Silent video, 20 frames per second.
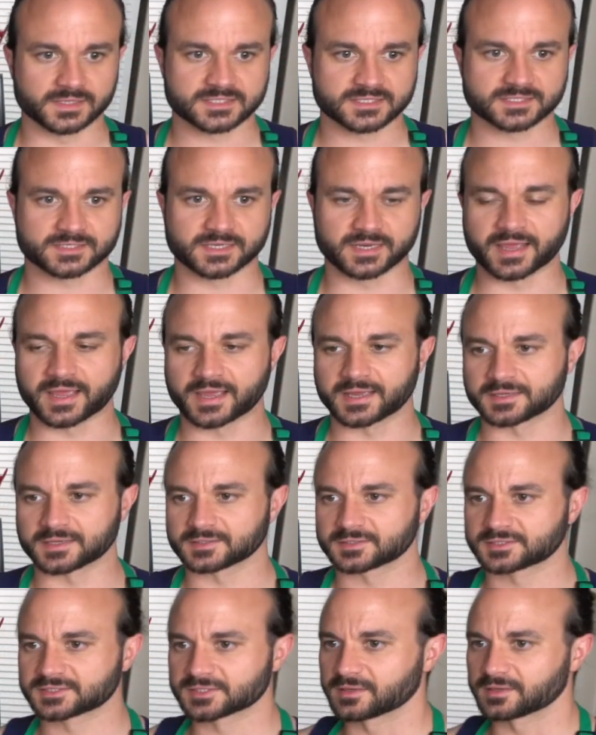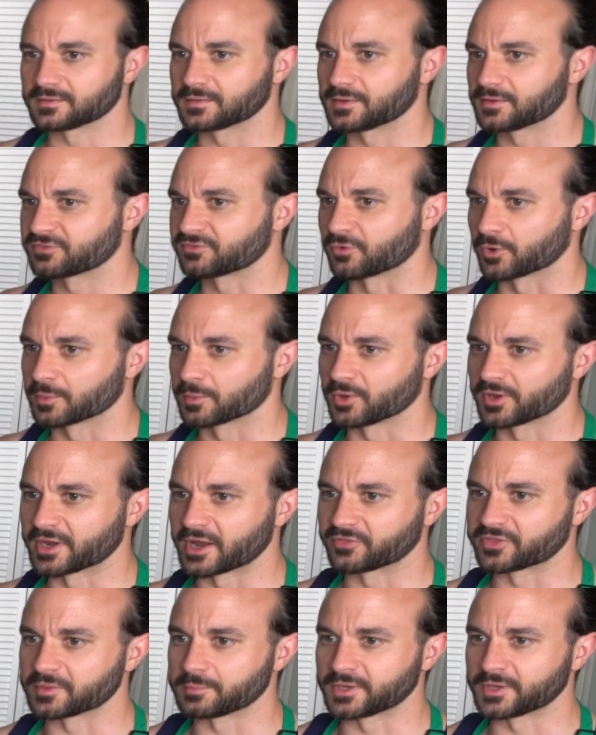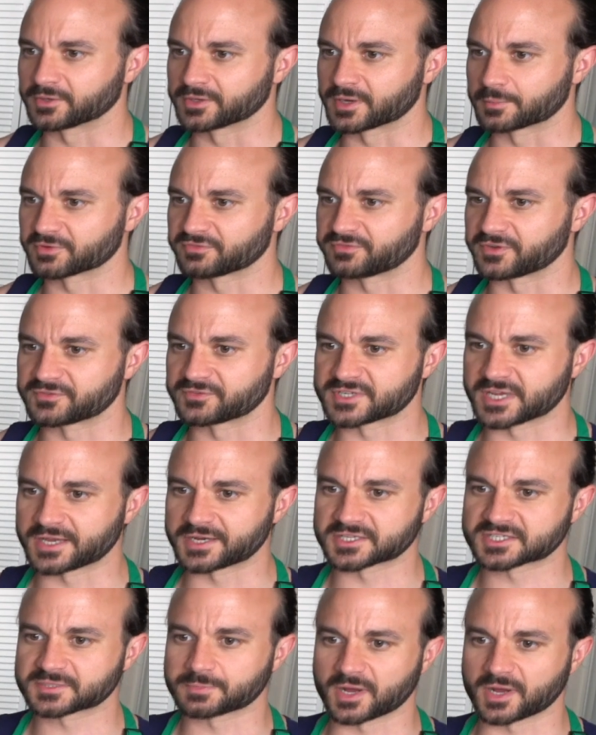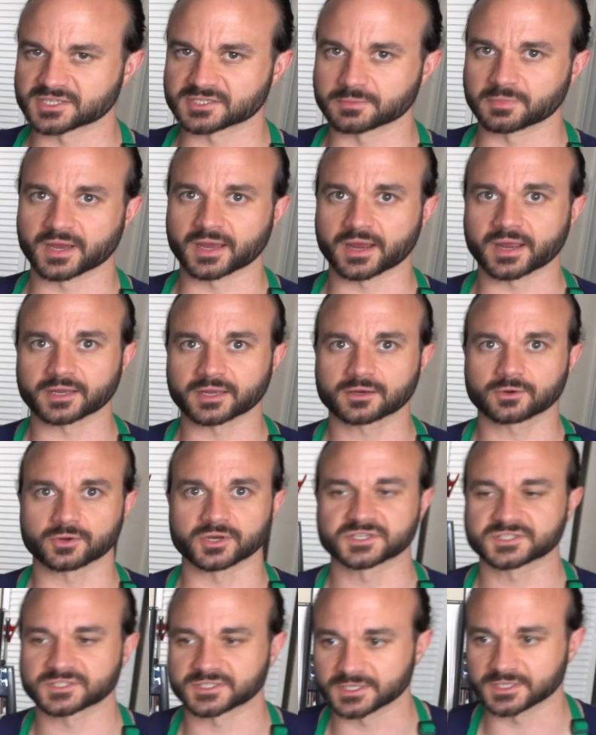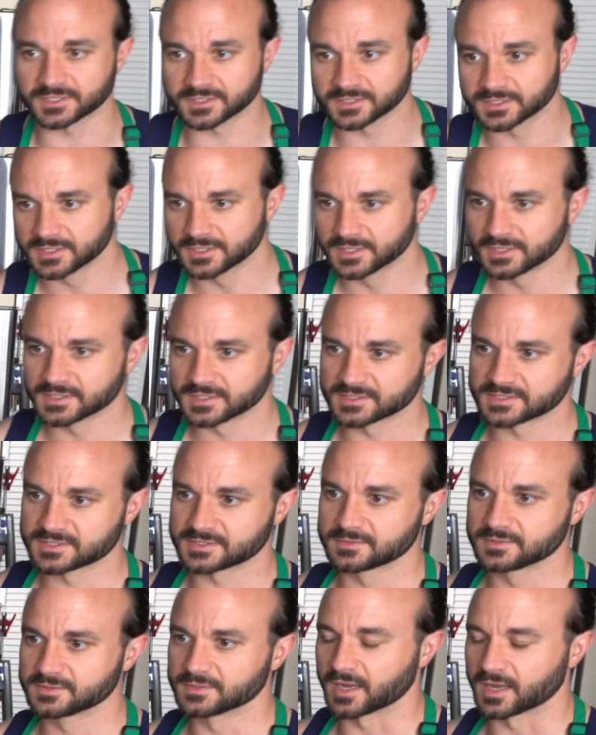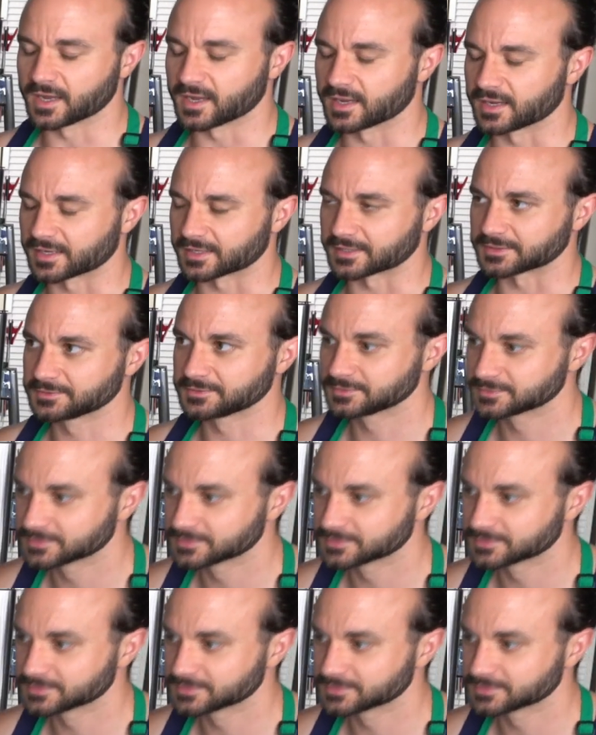today's Affordable and Healthy Meal number 15 is sponsored by Kristen. Dang